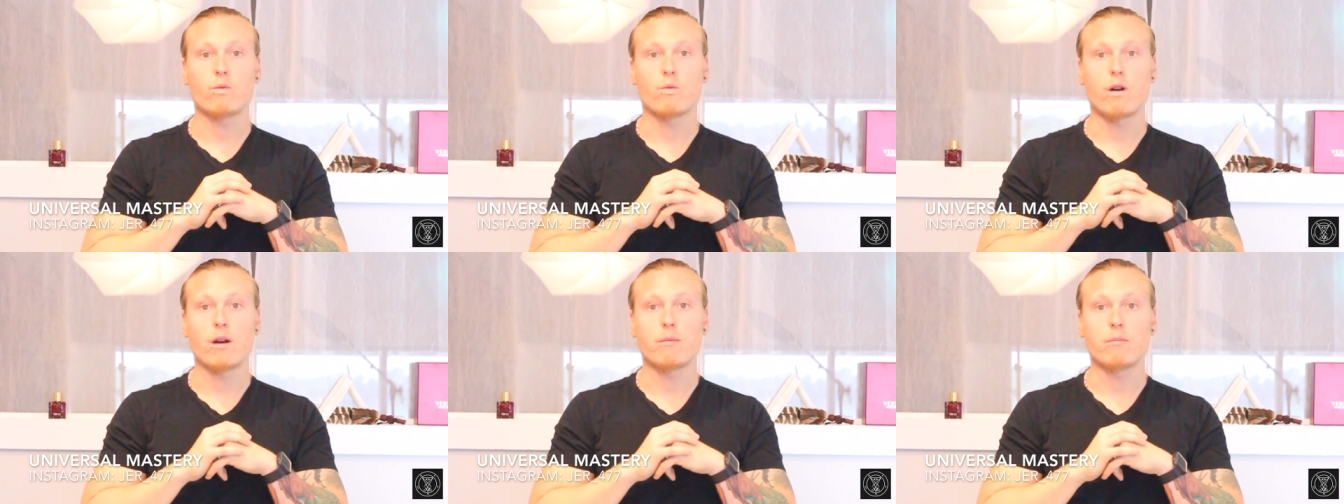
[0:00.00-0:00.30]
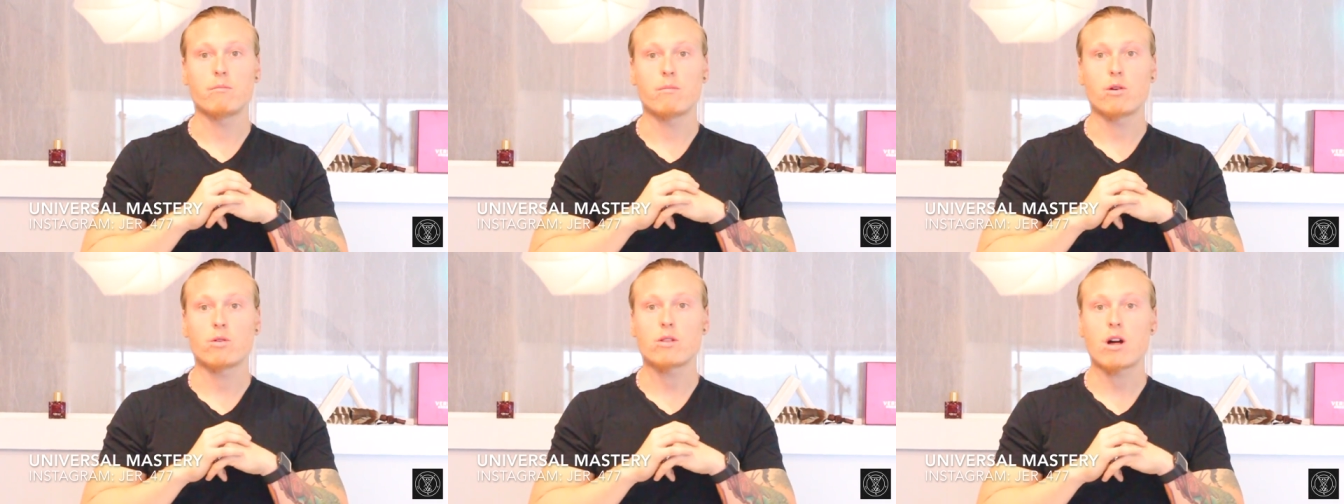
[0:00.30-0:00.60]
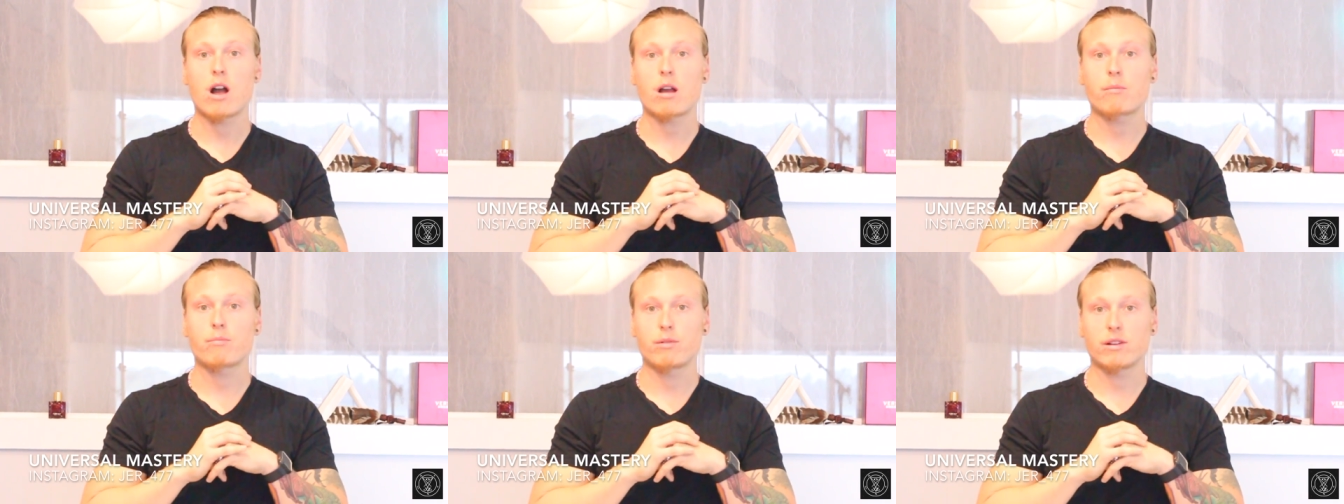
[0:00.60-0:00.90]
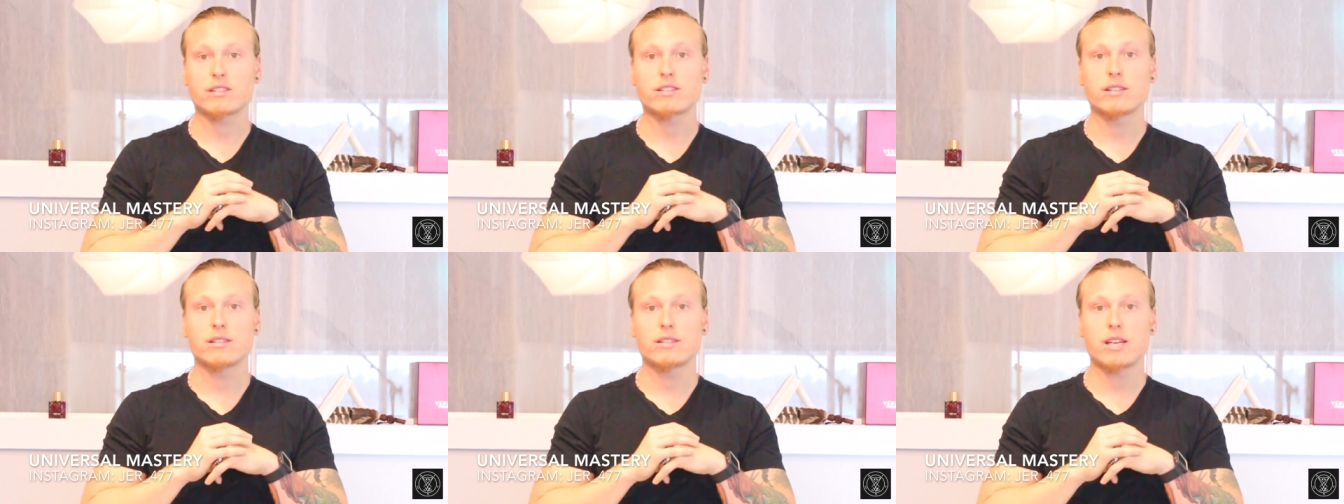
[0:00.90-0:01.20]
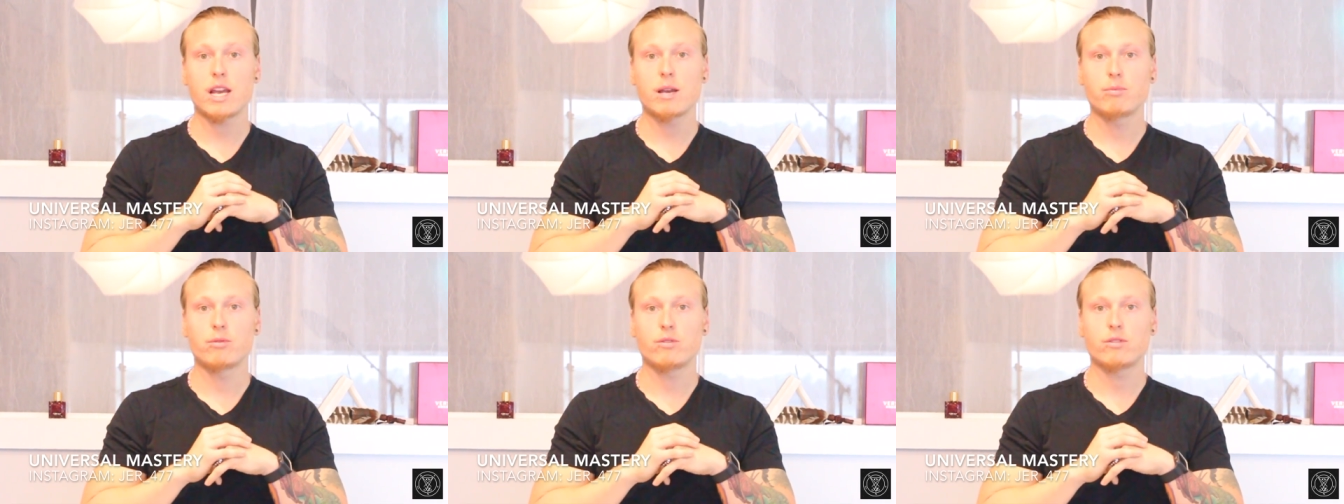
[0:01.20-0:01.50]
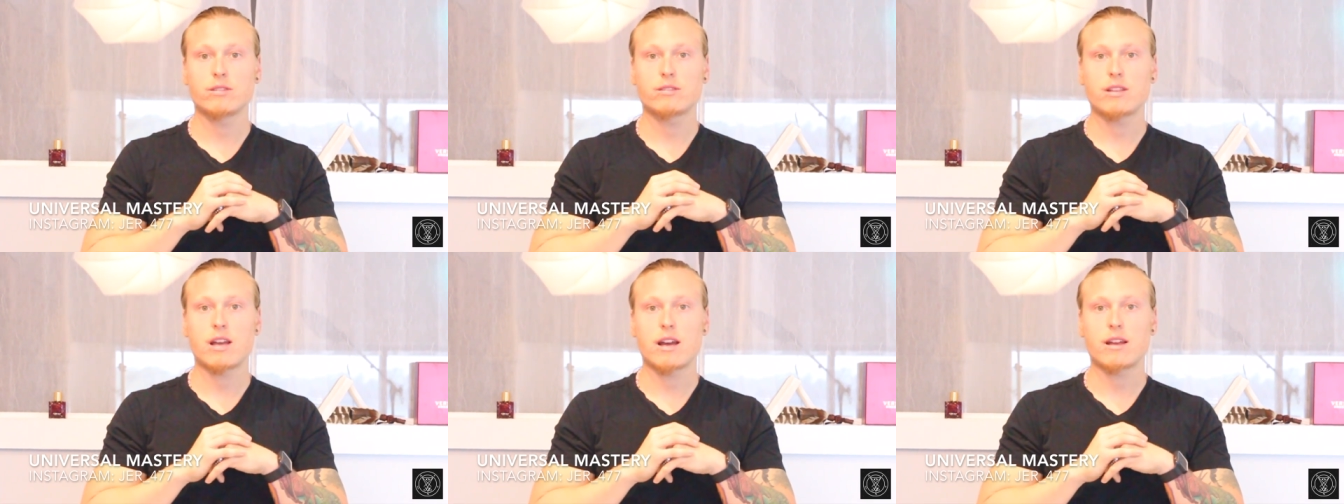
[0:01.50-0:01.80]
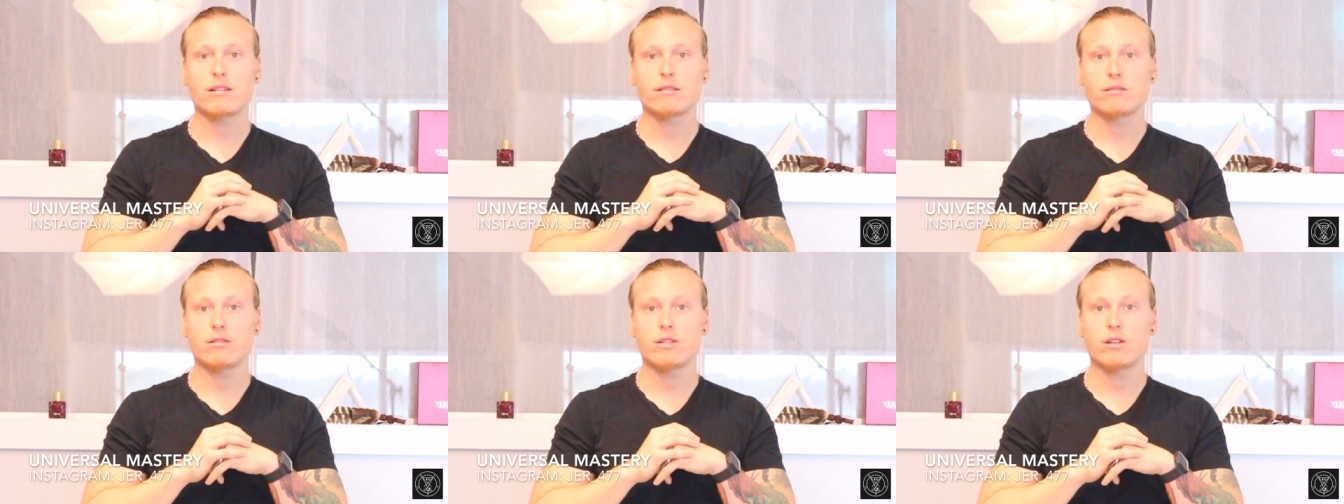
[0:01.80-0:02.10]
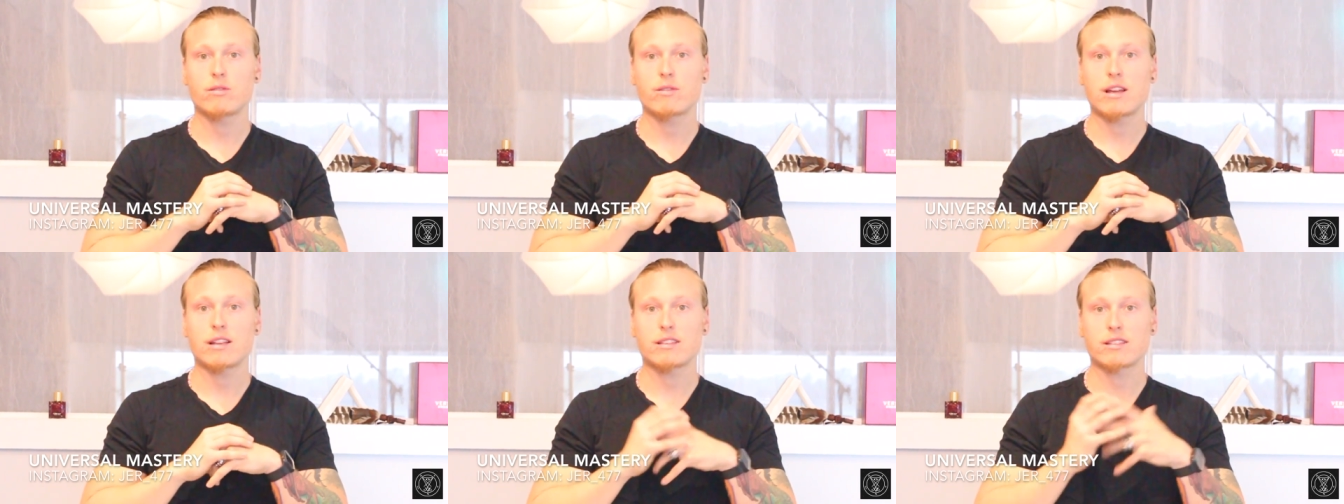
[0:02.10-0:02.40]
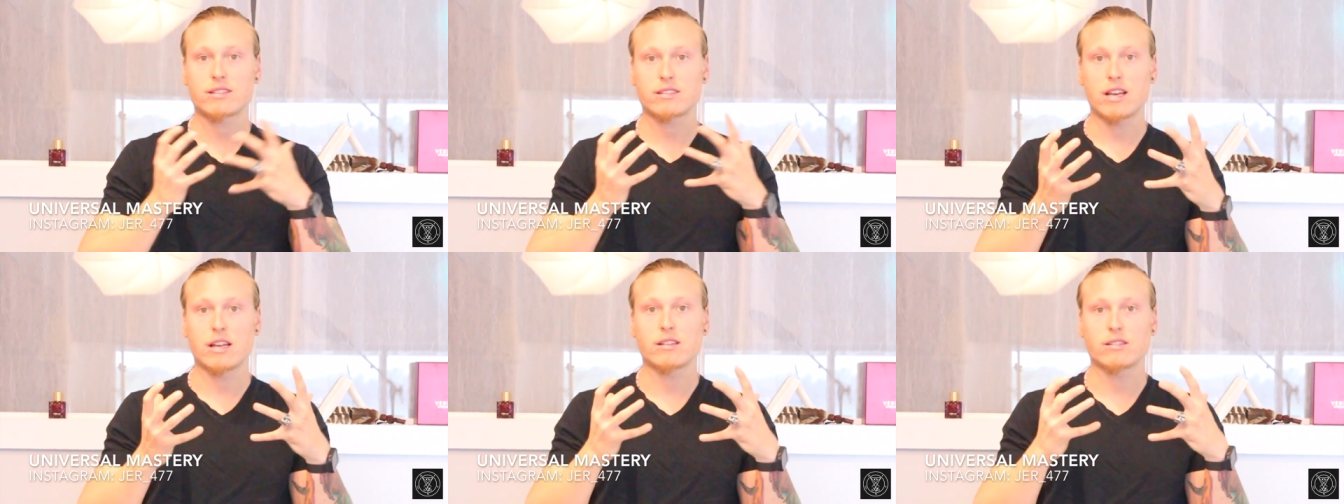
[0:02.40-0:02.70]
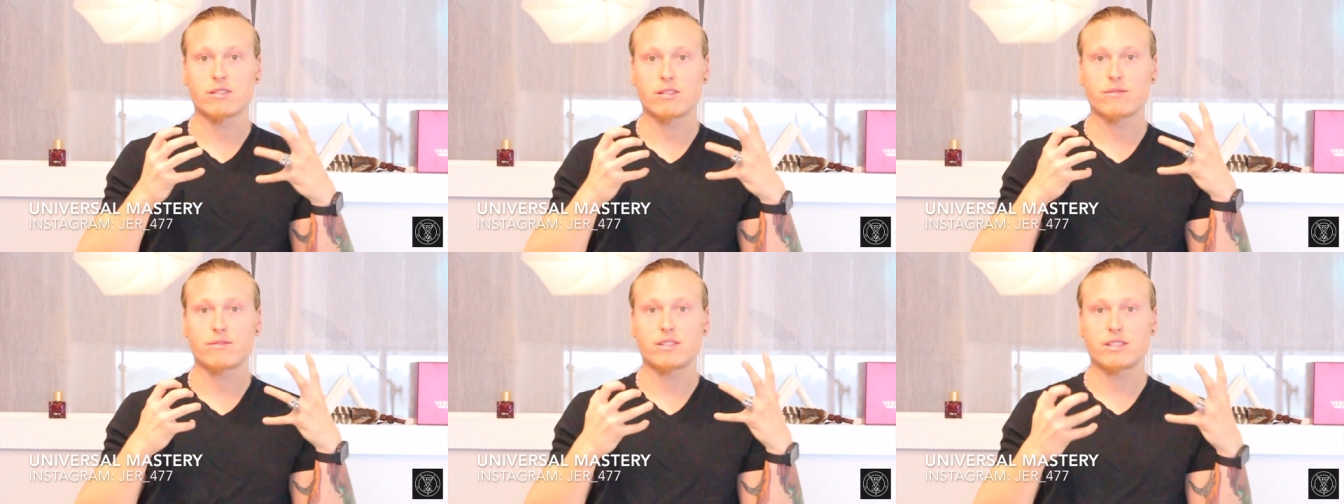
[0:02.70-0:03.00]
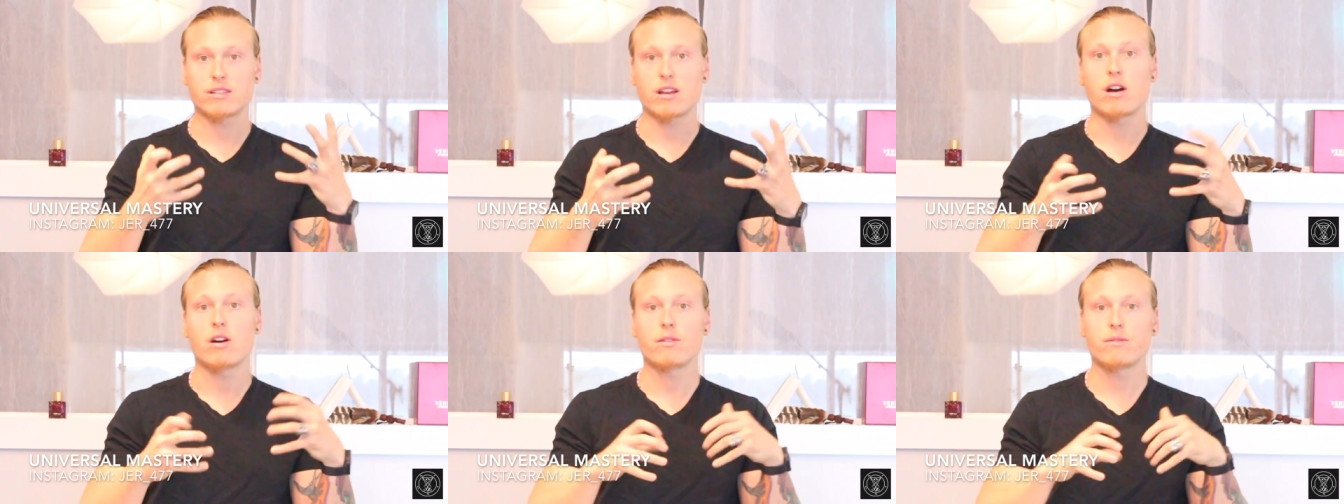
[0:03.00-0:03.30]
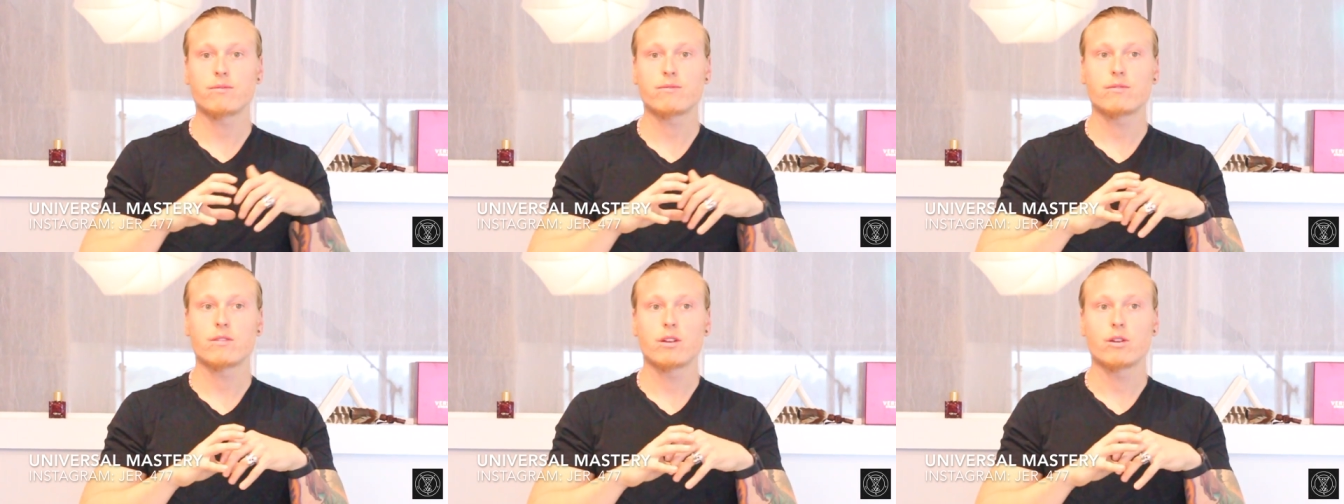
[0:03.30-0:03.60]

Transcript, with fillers: what Moloch brings to the table is that you know that sense of self